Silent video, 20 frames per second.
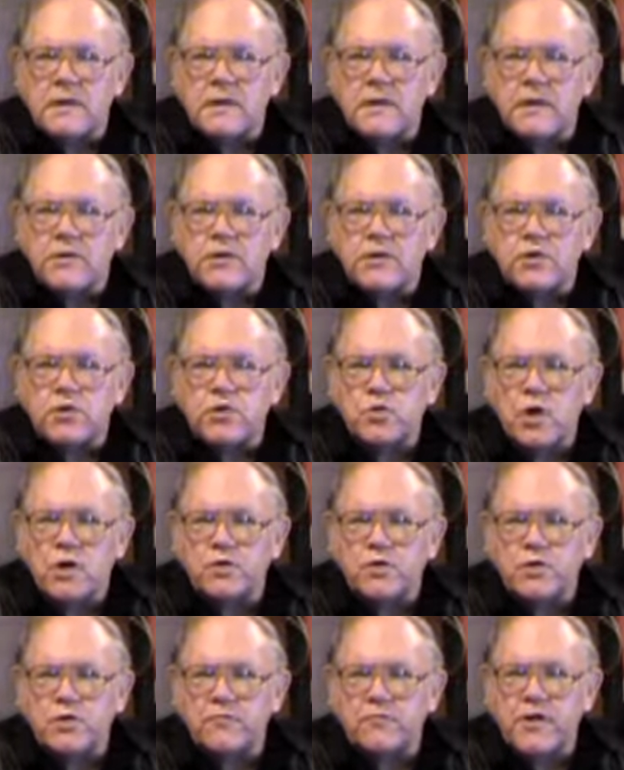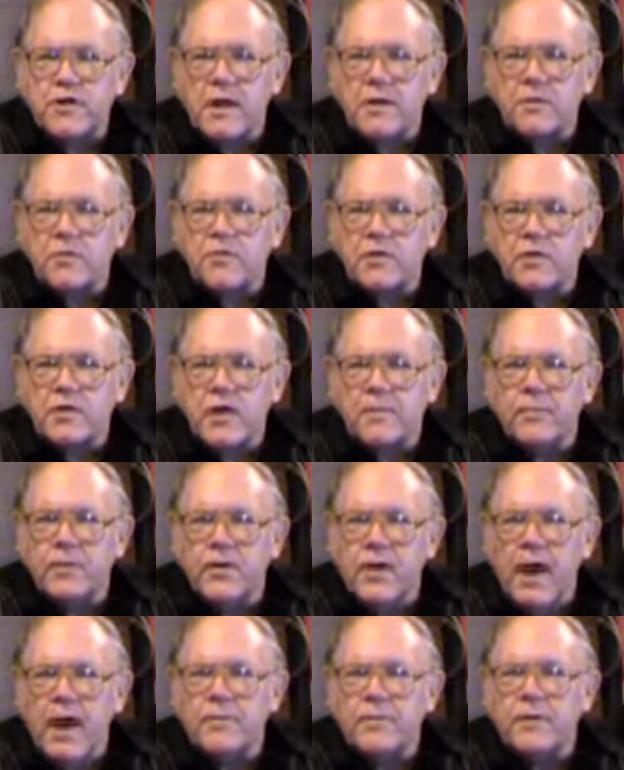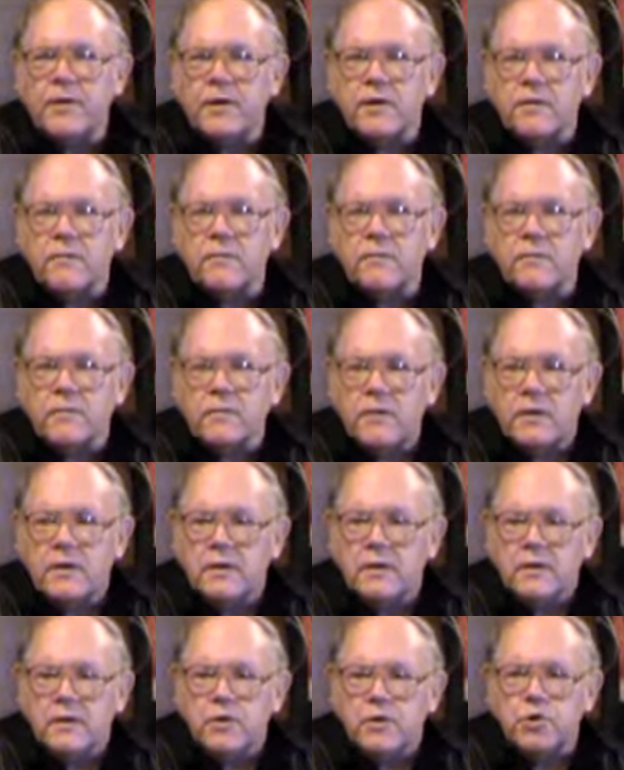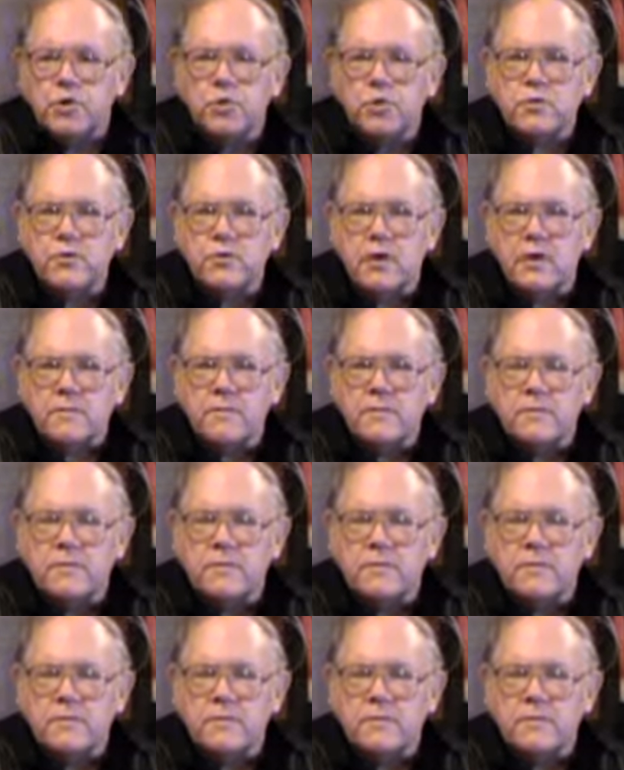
and the destruction of the temple happened in Jerusalem.